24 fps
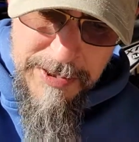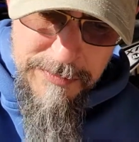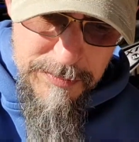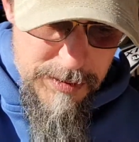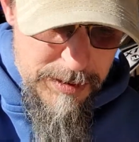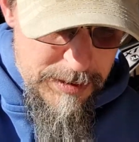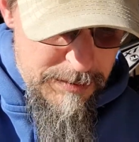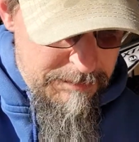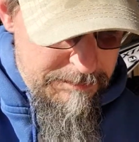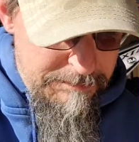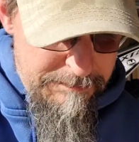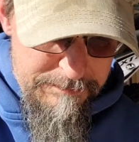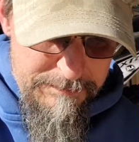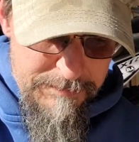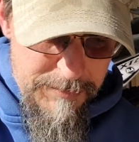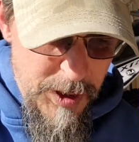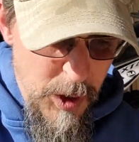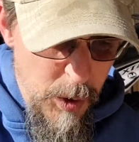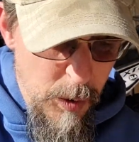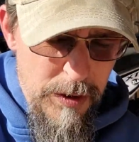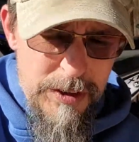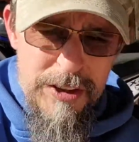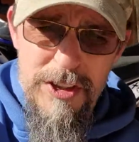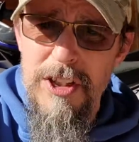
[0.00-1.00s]
were
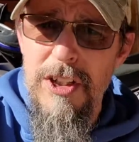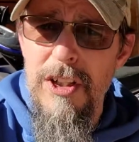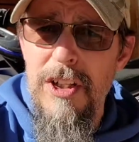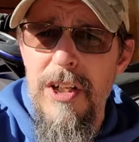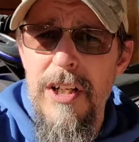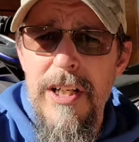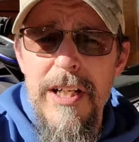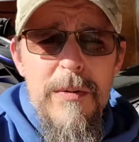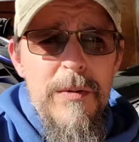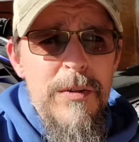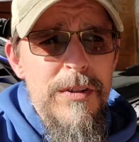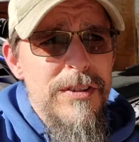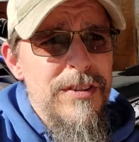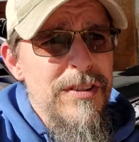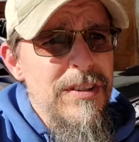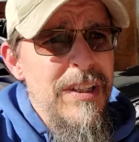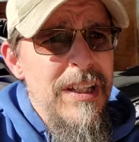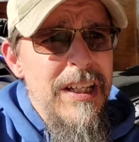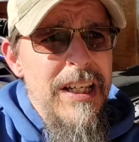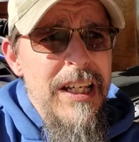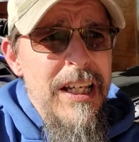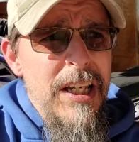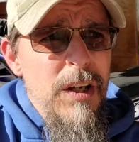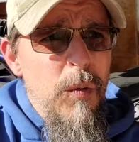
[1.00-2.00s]
going good. It
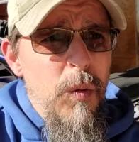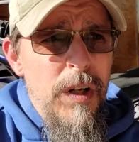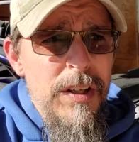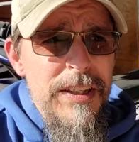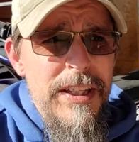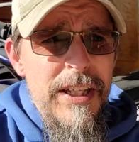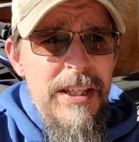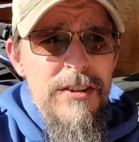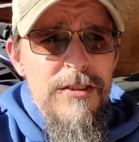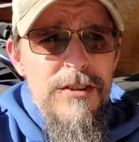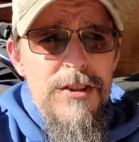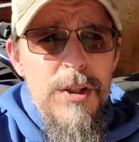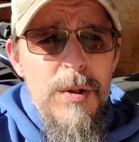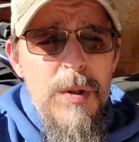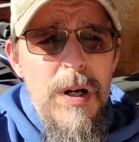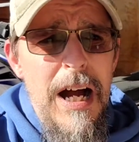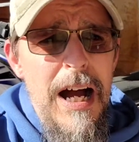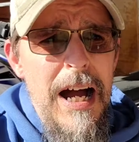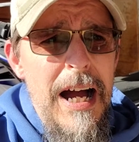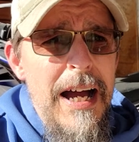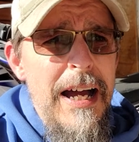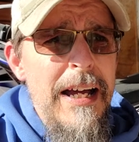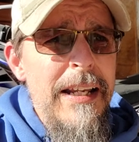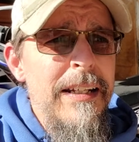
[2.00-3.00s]
wasn't getting too
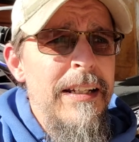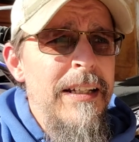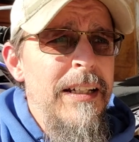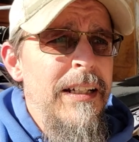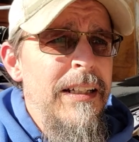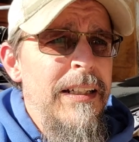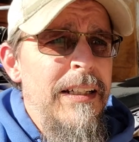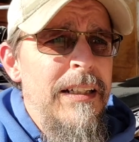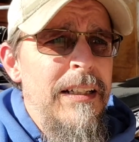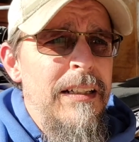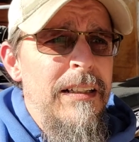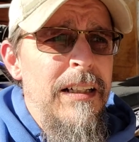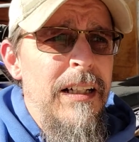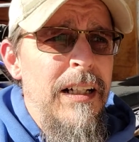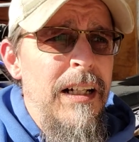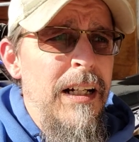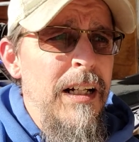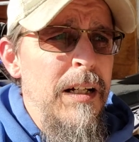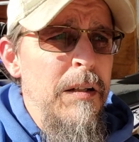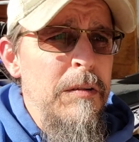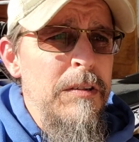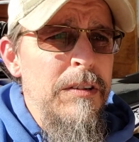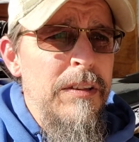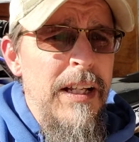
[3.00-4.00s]
hot,
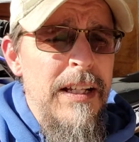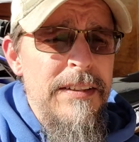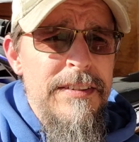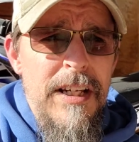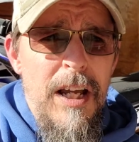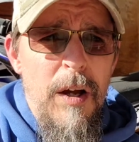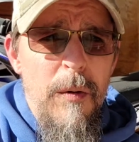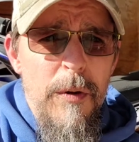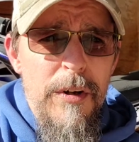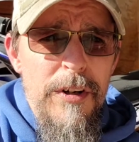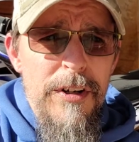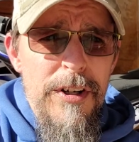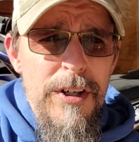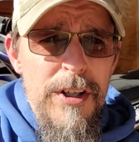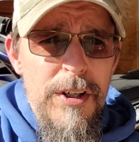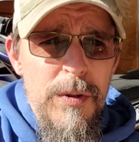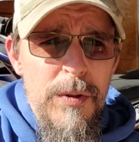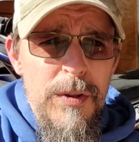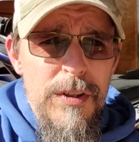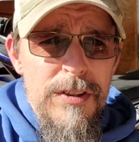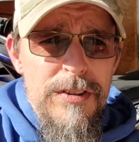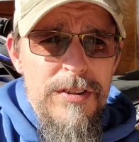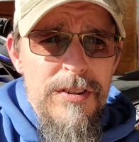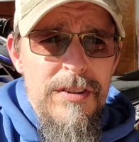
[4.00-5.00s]
because last thing I want to do
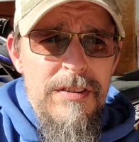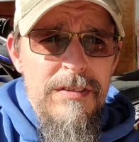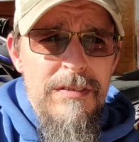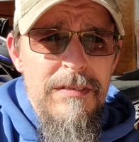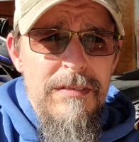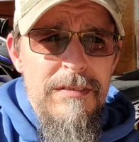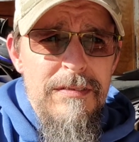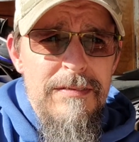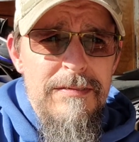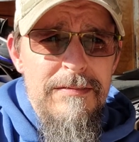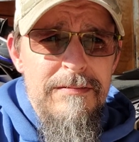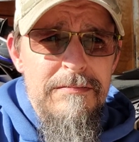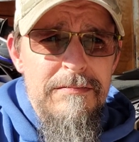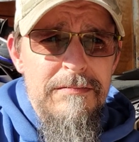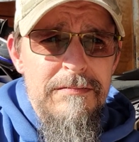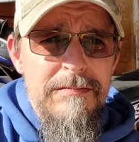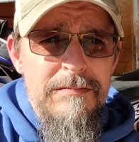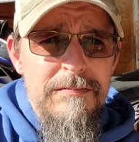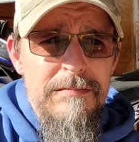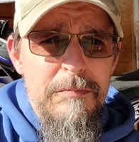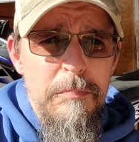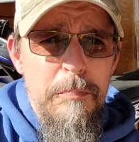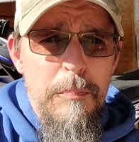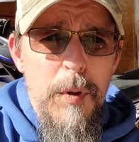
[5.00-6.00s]
is
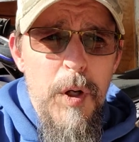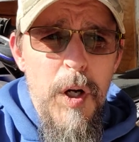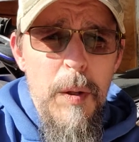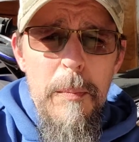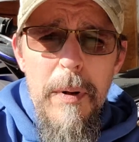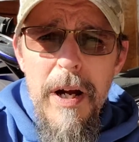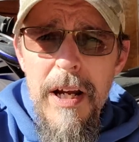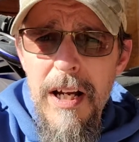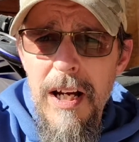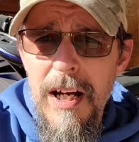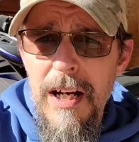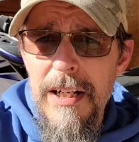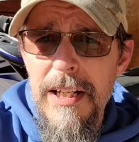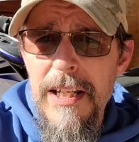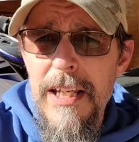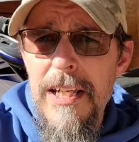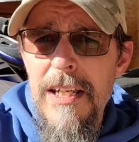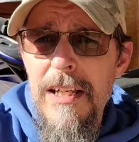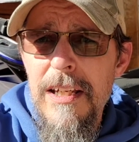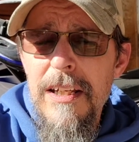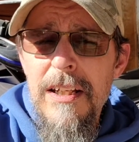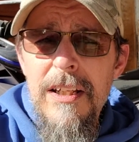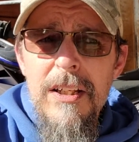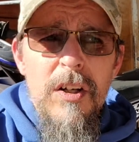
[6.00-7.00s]
burn my
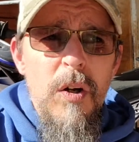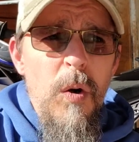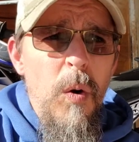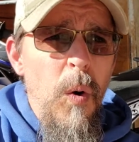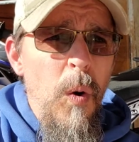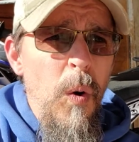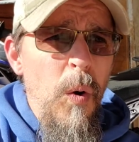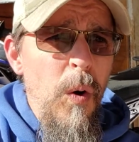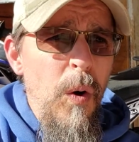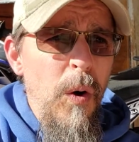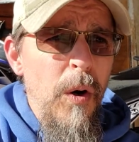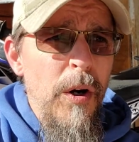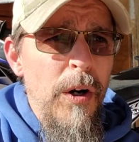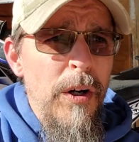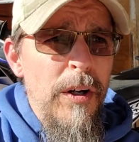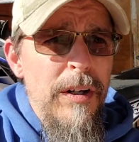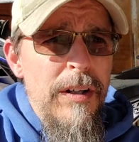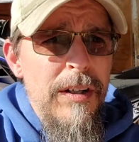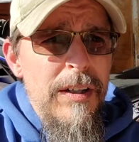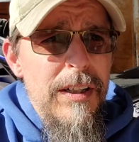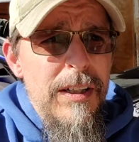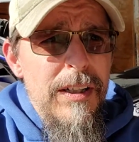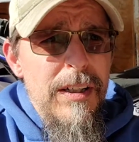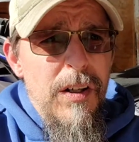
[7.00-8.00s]
honey or
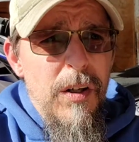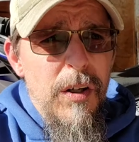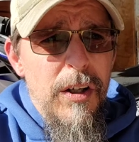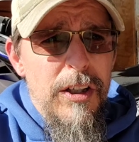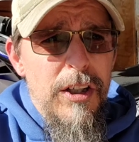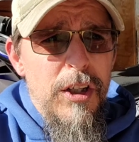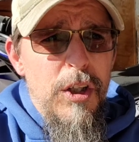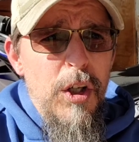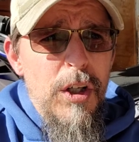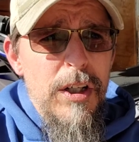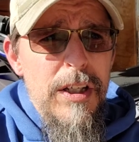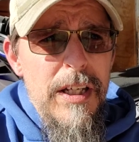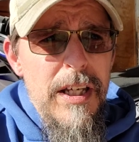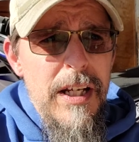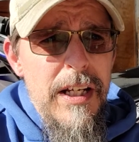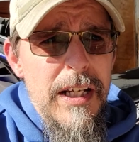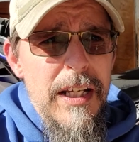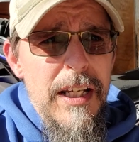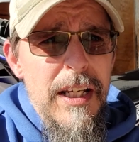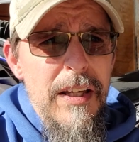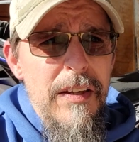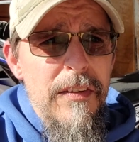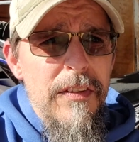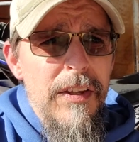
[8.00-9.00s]
cook
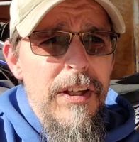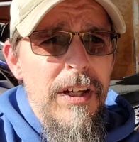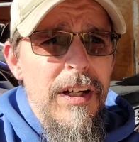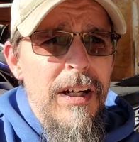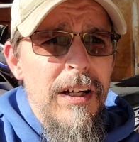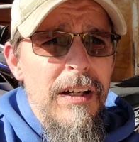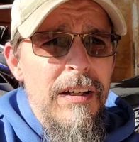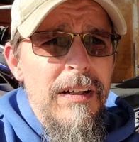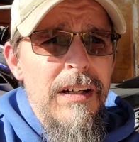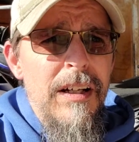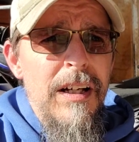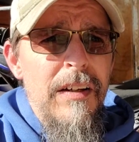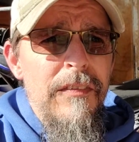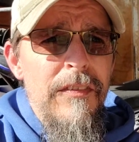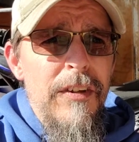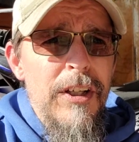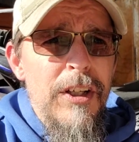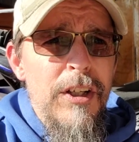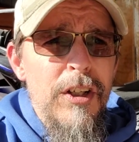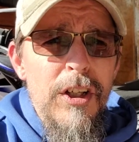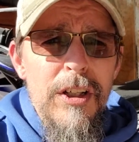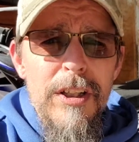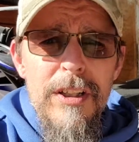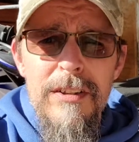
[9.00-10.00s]
any of the
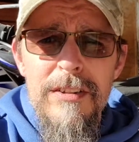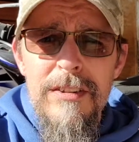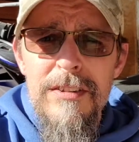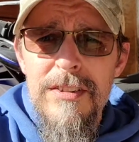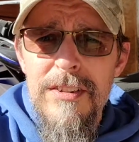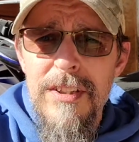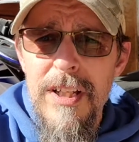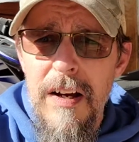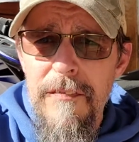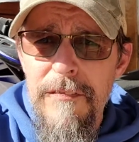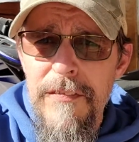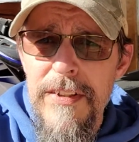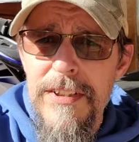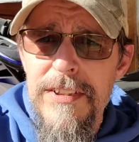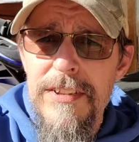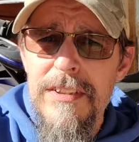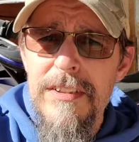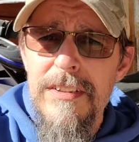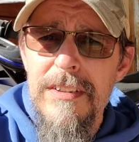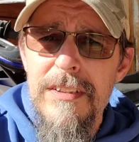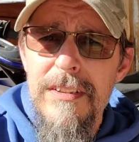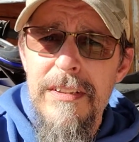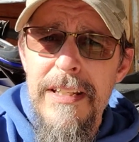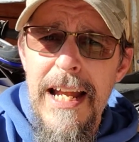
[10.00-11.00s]
good stuff, that's
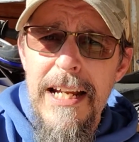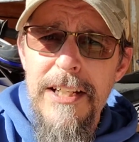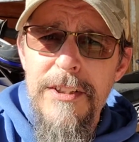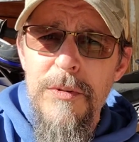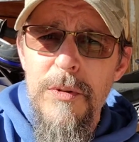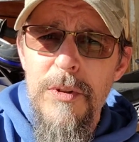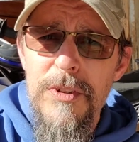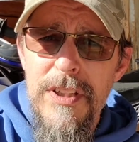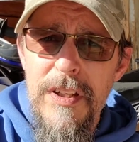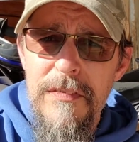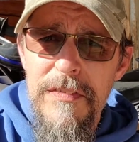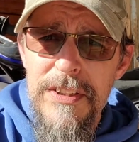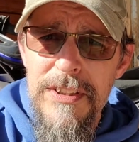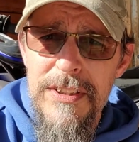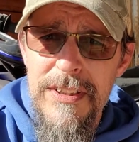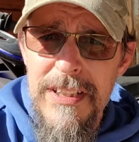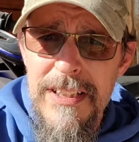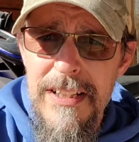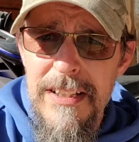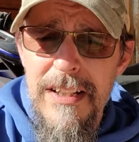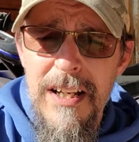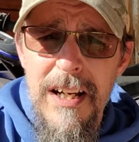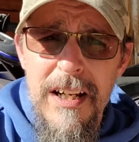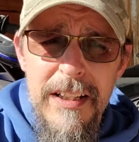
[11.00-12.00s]
natural stuff that's
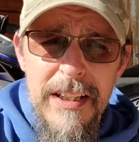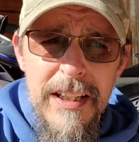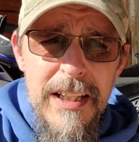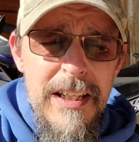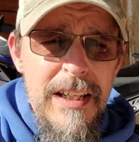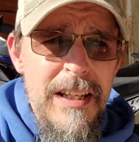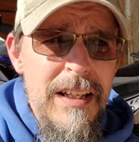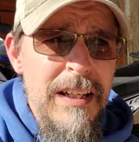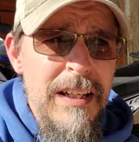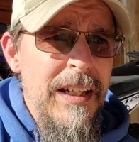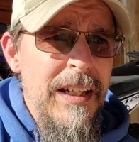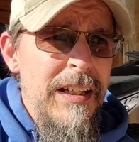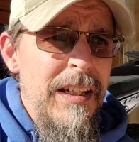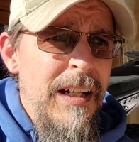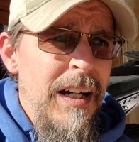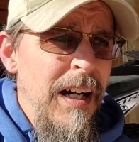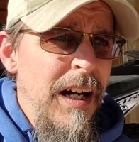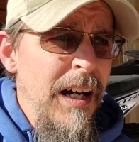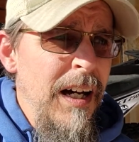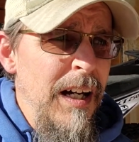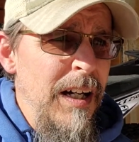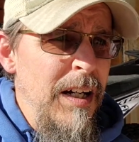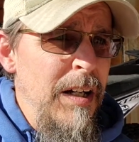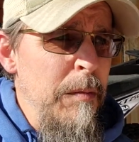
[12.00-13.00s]
in honey.
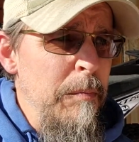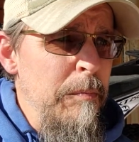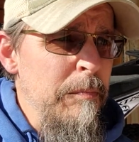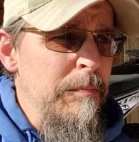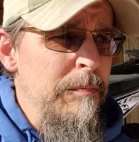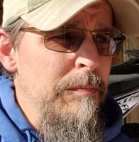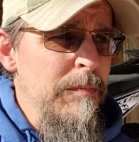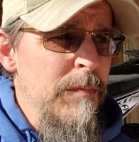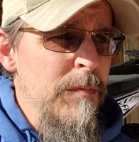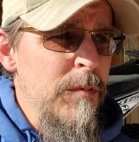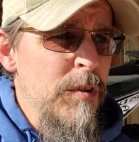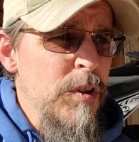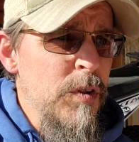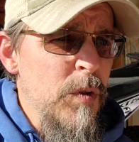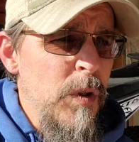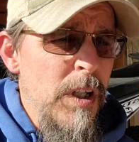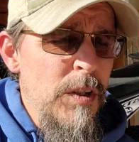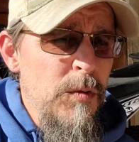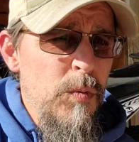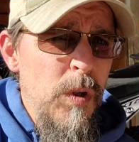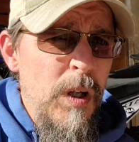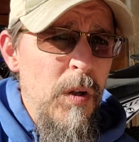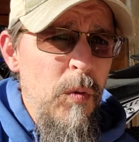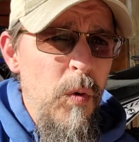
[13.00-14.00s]
So I
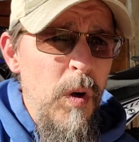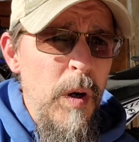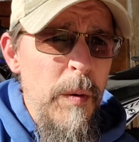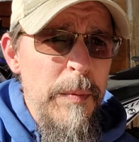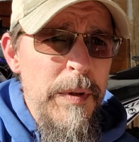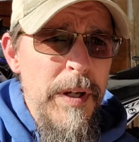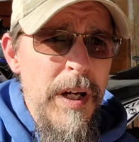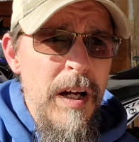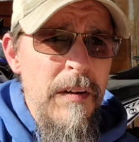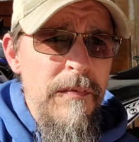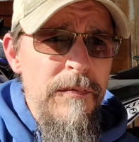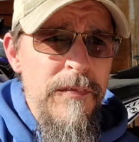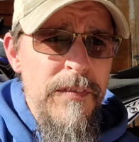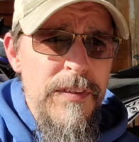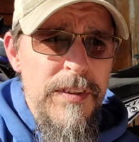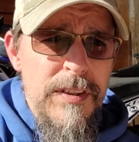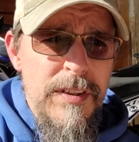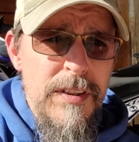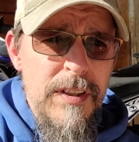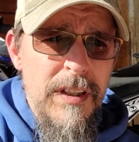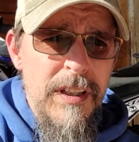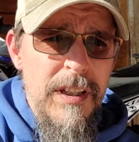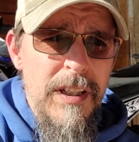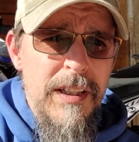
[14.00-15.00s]
just want it warm enough
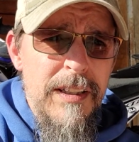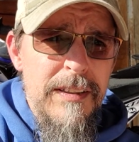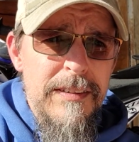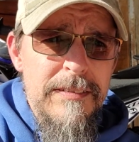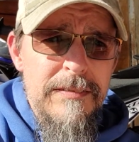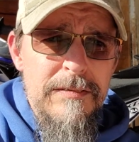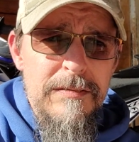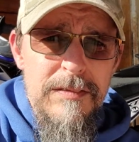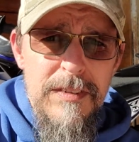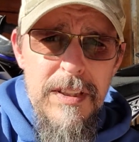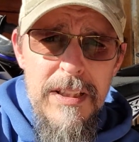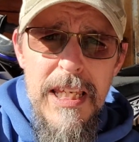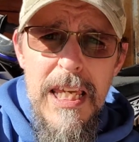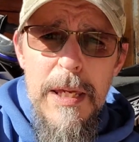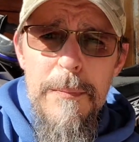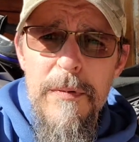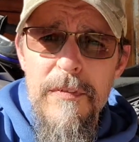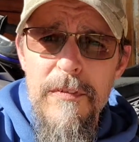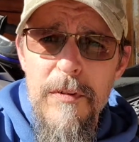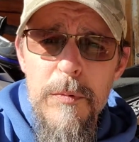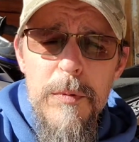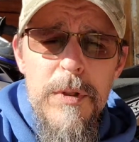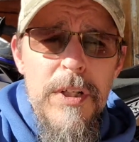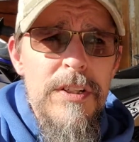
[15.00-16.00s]
to keep it
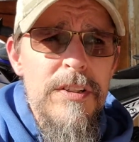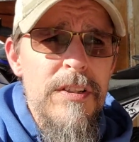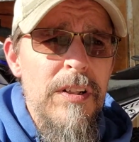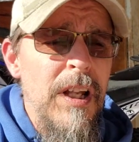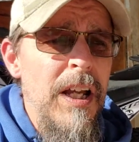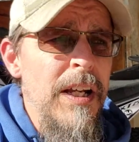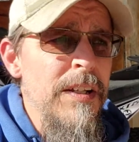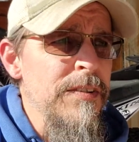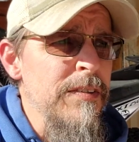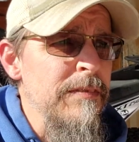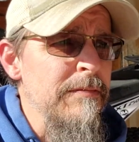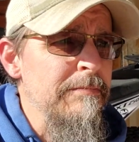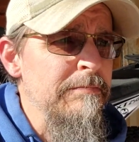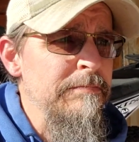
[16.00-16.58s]
from crystallizing.